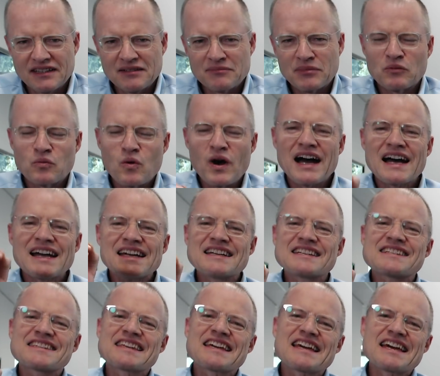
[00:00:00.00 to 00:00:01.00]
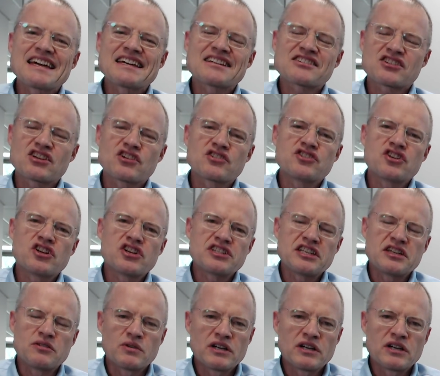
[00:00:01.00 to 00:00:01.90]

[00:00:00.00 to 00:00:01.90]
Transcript: But why is the air so dirty?